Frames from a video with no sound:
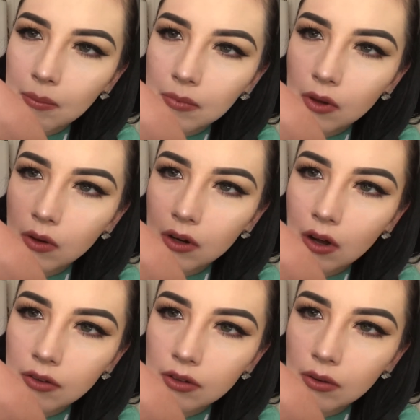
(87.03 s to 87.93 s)
You can
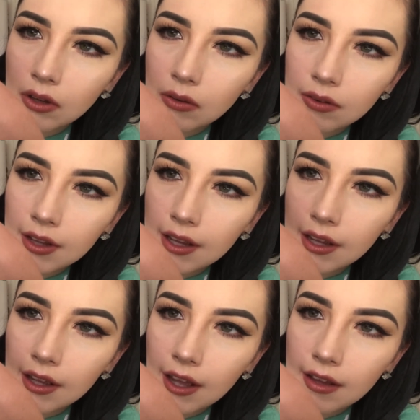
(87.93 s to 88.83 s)
also use
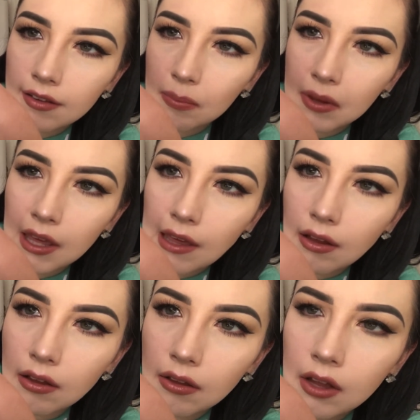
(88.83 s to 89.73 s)
it as a
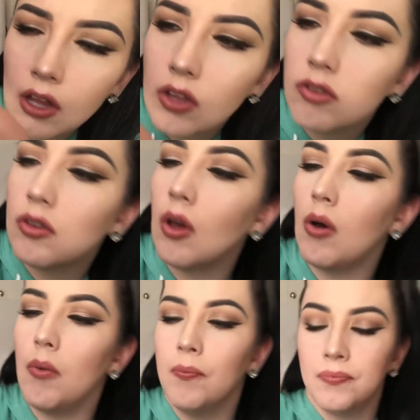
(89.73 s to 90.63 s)
peel.
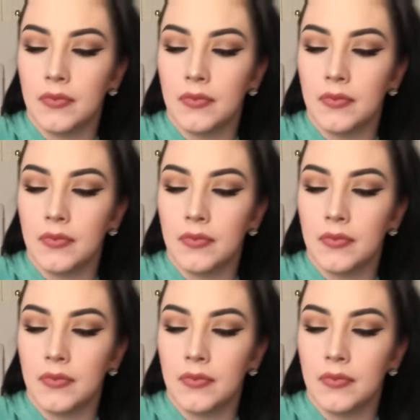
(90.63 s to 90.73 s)
So